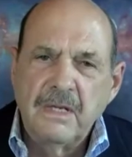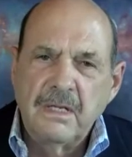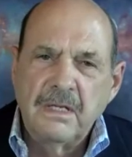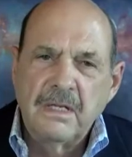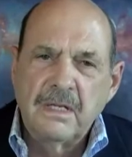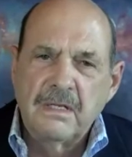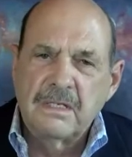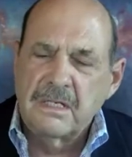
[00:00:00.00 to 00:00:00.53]

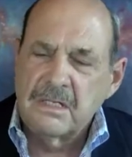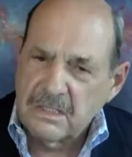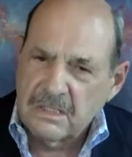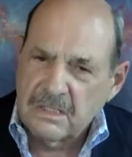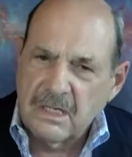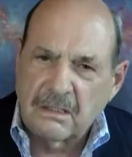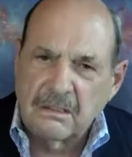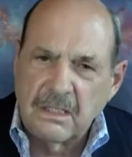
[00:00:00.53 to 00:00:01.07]
is
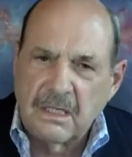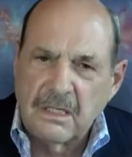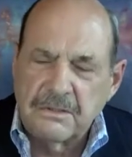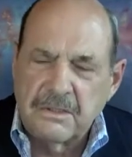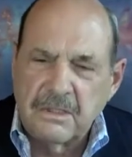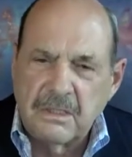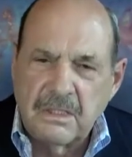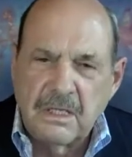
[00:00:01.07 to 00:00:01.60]

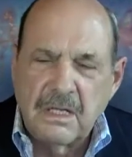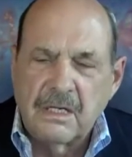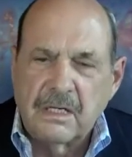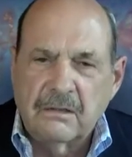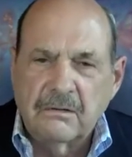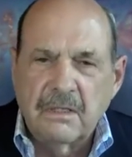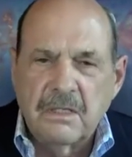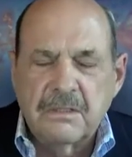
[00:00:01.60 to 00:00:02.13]
technology the
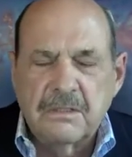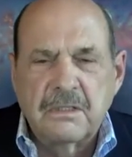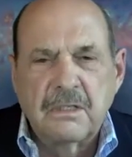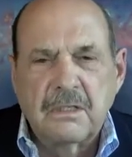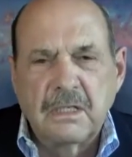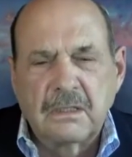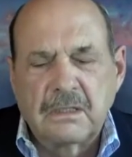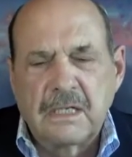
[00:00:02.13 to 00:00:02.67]
Antichrist? Do you
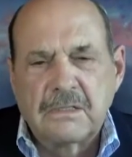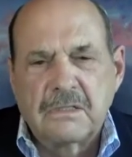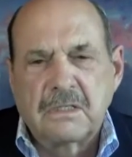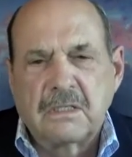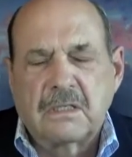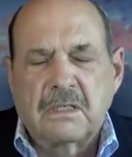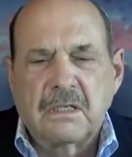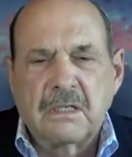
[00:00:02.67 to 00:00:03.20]
think that's
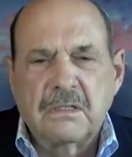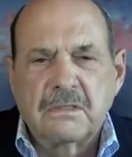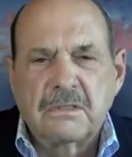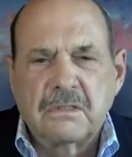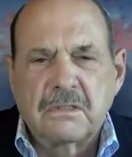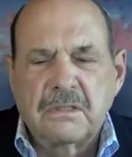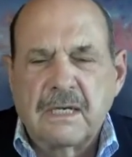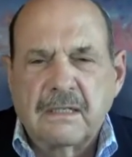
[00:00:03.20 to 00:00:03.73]
the case?
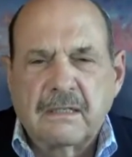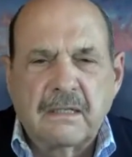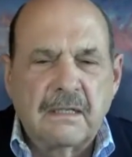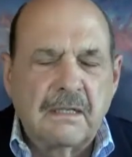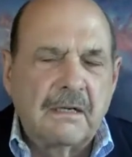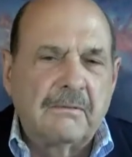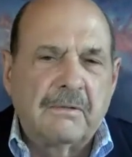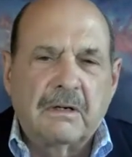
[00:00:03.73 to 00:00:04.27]
Is that
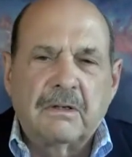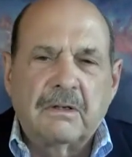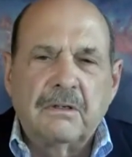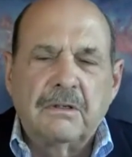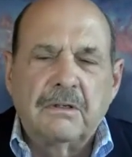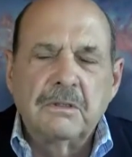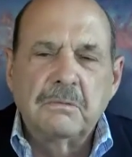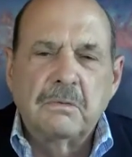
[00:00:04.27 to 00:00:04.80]
kind of a
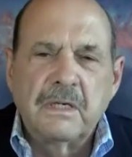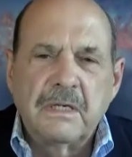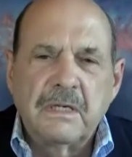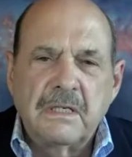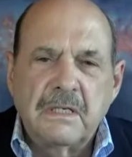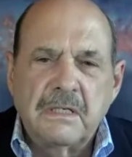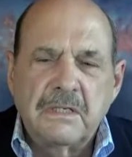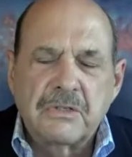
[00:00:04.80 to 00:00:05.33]
good way
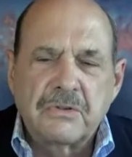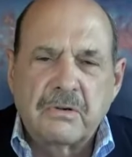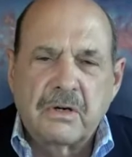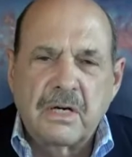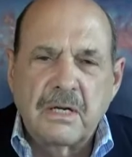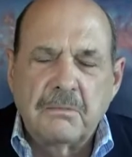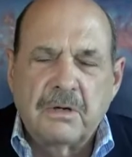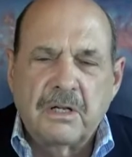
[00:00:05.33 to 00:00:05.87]
to
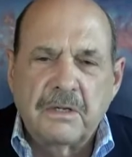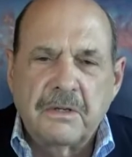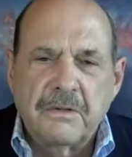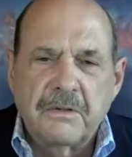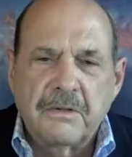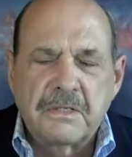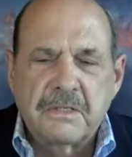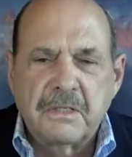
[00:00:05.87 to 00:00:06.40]
describe all of
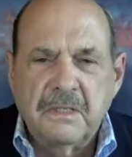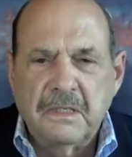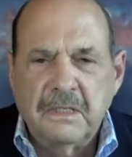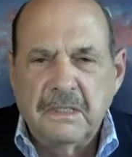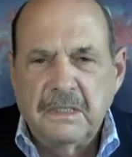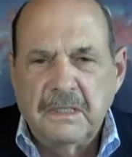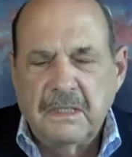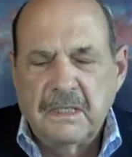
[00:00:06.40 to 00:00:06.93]
this?
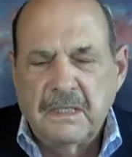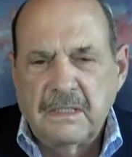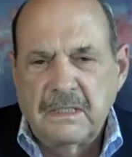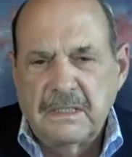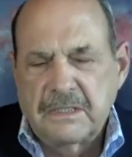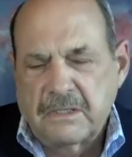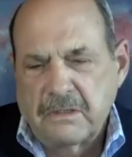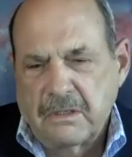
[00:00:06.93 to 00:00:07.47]
And
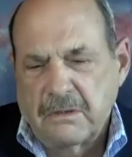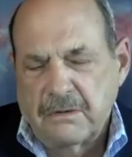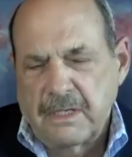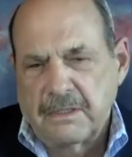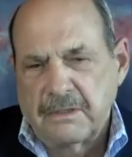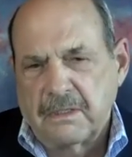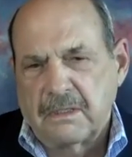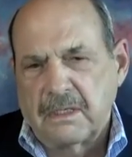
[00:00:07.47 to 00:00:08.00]
let's go
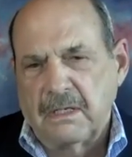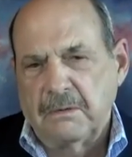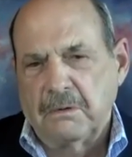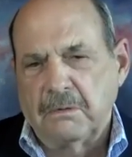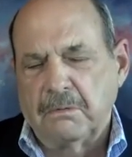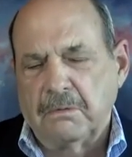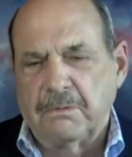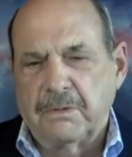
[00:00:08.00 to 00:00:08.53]
around the
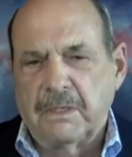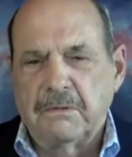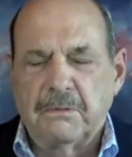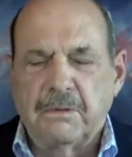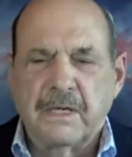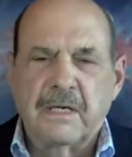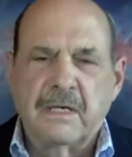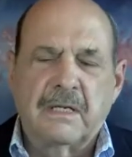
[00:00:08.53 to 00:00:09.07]
table
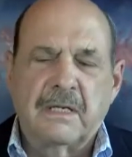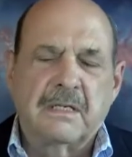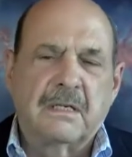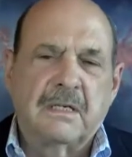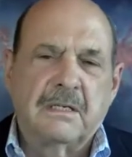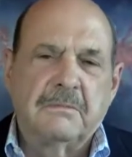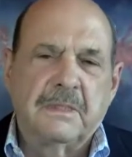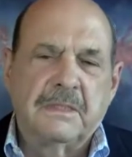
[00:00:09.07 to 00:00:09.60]
one at a
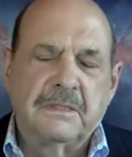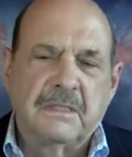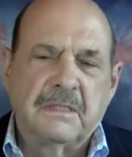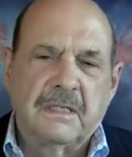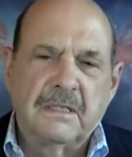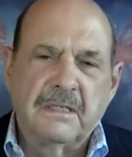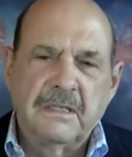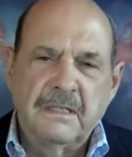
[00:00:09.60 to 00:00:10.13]
time and
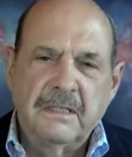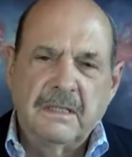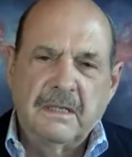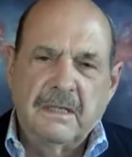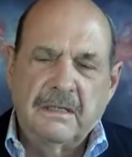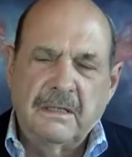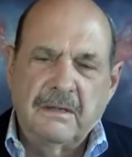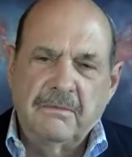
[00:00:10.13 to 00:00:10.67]

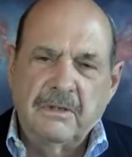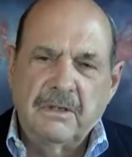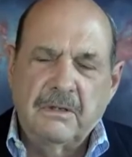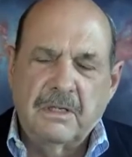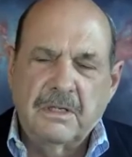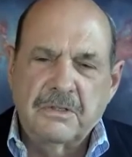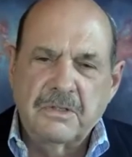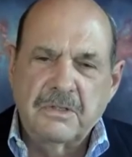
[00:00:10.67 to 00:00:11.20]
give you
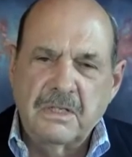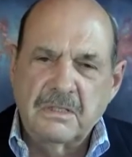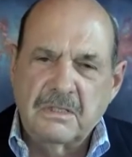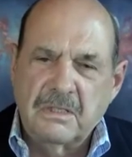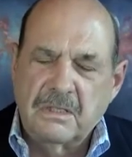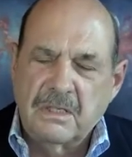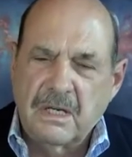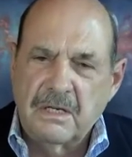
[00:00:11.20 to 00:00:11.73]
all a
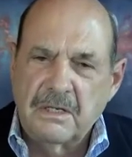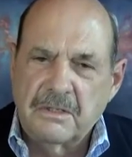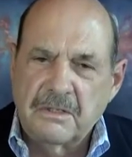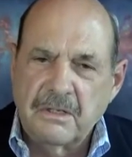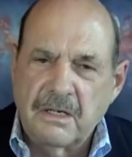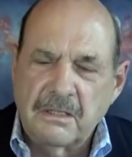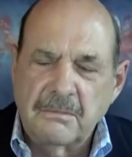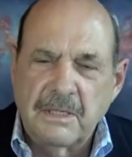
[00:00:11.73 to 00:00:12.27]
chance to kind of
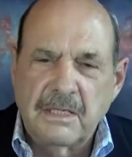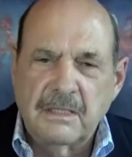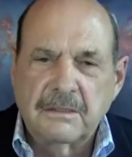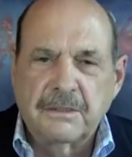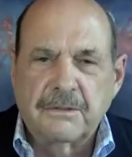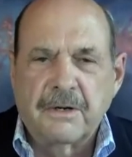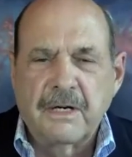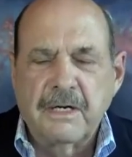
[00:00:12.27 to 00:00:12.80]
talk about it.
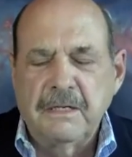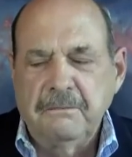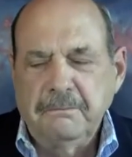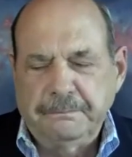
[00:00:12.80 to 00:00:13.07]
Gregg?